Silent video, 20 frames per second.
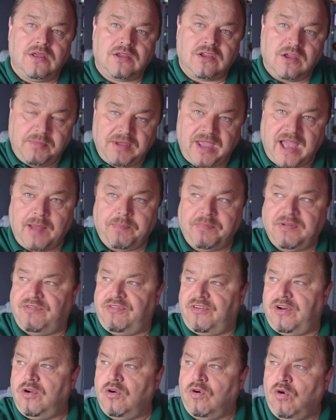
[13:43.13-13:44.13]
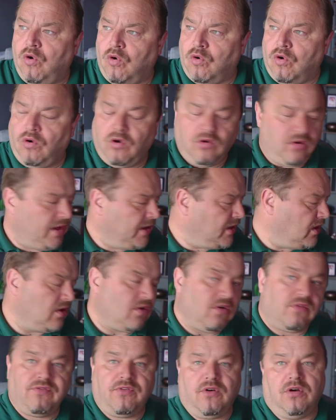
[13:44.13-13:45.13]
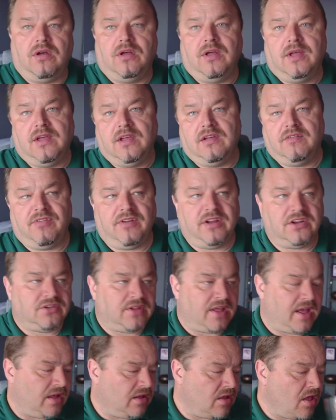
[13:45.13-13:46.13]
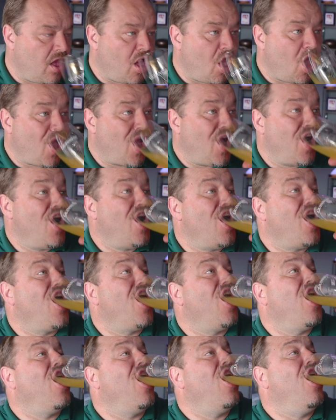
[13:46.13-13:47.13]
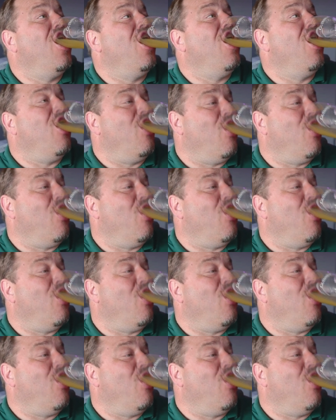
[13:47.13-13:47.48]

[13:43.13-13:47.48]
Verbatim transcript: Can be happy for it. Or I can go, for, finish that. Ooh.